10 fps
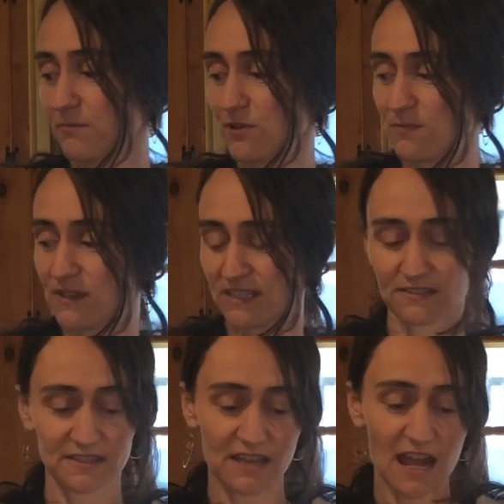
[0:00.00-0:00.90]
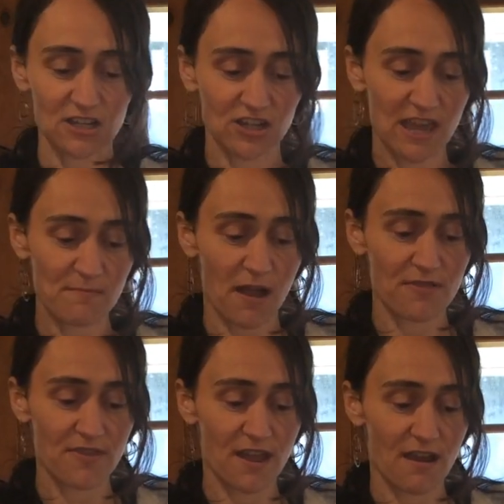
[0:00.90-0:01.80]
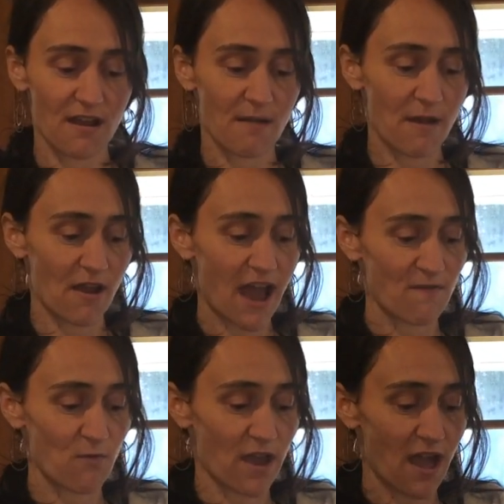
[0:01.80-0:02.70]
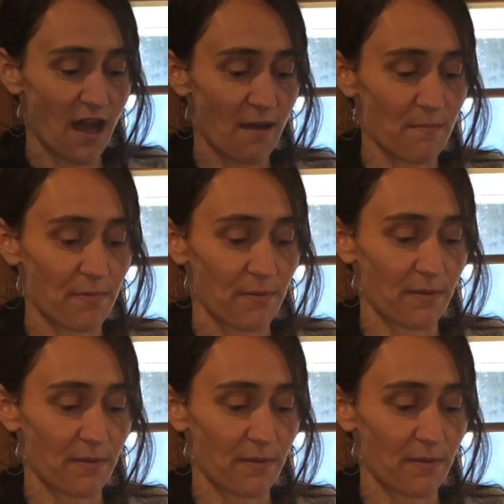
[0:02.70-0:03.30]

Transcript: put a piece of Scotch tape on there about halfway up.